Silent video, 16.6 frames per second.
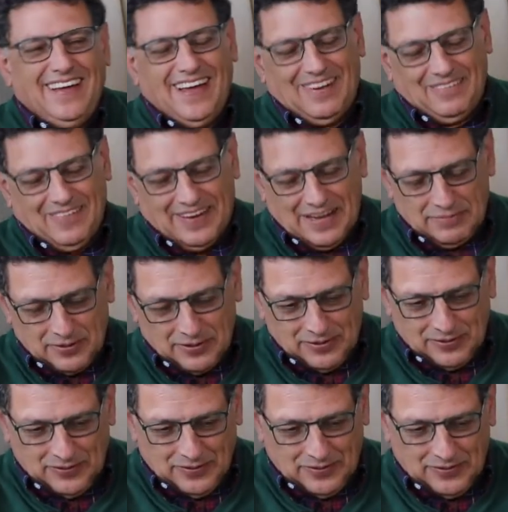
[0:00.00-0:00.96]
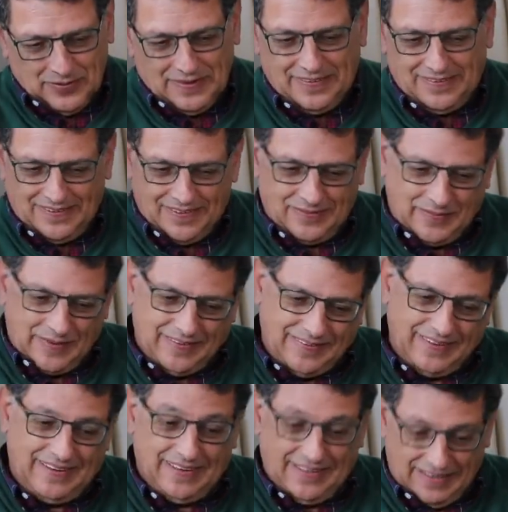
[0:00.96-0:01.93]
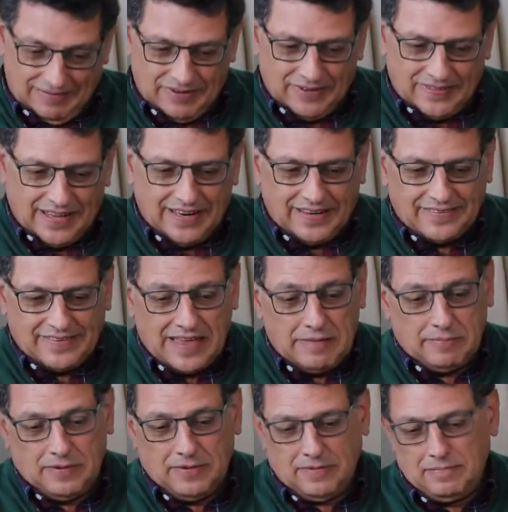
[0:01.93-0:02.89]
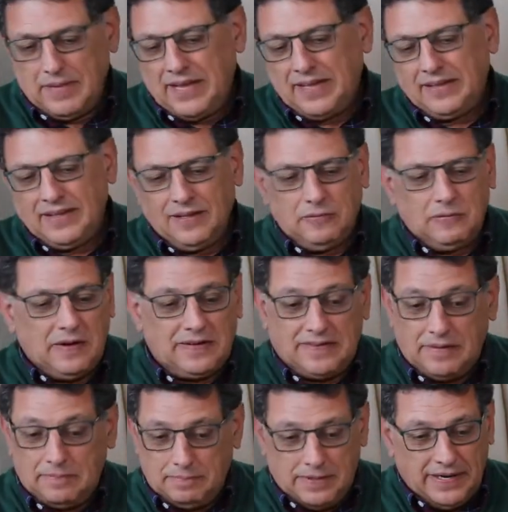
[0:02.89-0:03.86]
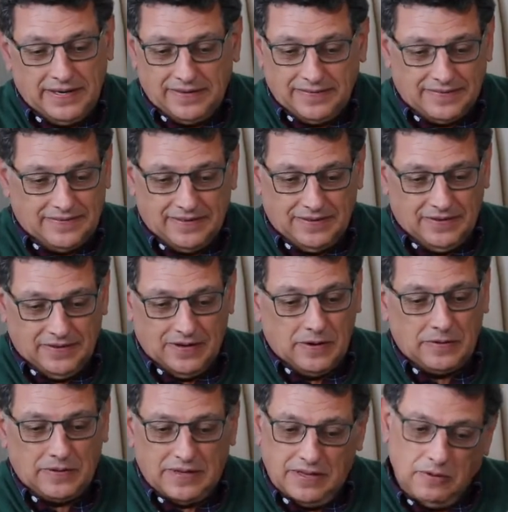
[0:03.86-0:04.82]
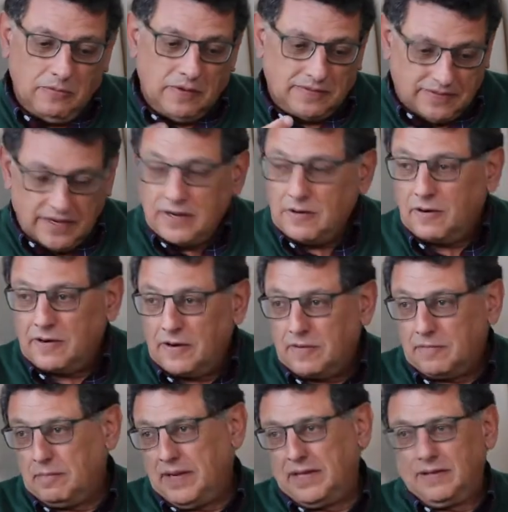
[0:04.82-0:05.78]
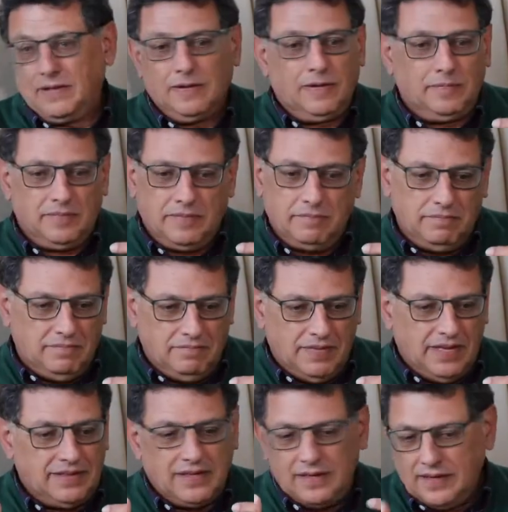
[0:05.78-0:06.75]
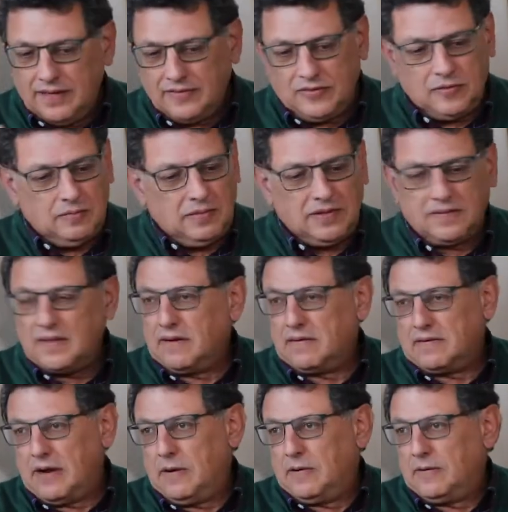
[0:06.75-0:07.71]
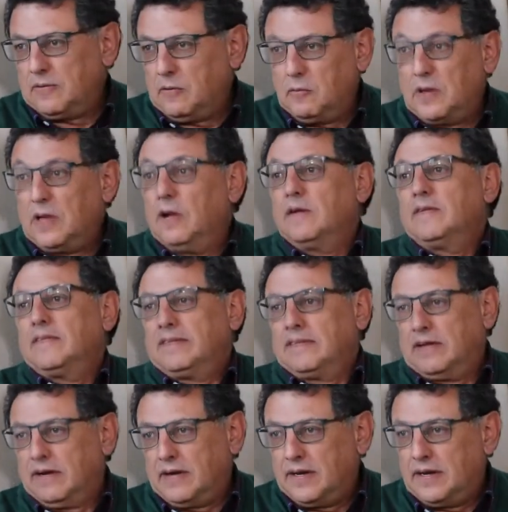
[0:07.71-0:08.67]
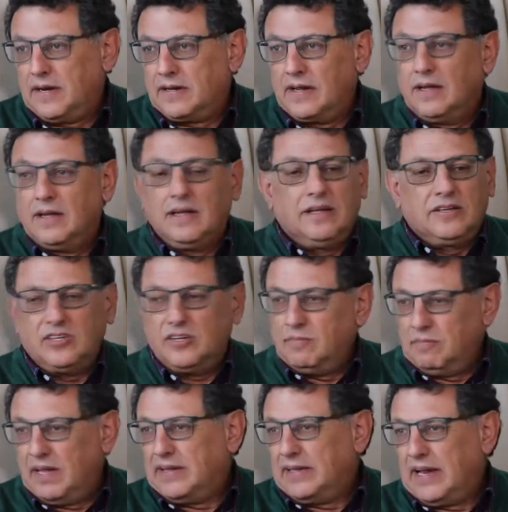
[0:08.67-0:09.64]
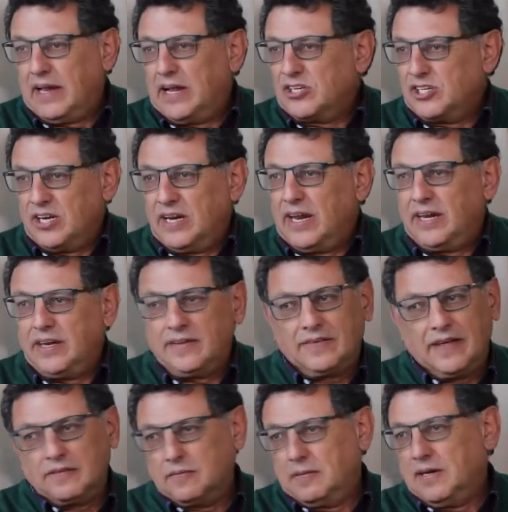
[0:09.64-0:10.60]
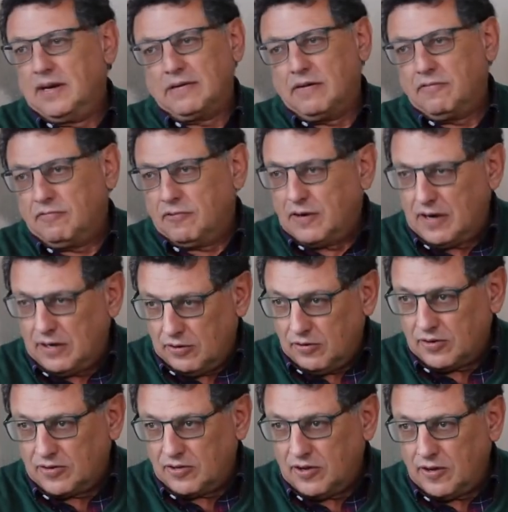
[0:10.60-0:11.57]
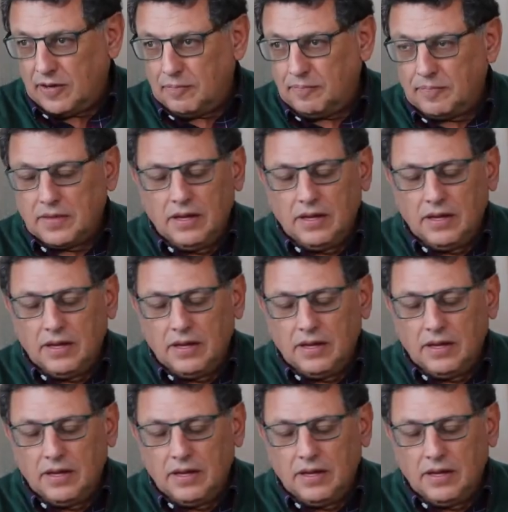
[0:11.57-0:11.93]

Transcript: And what I'm going to do is just basically give you that example. Mendel was a priest, you know. He was Gregorian Mendel. Mendelism is around. We all studied it. Mendelian genetics has been around for a long time.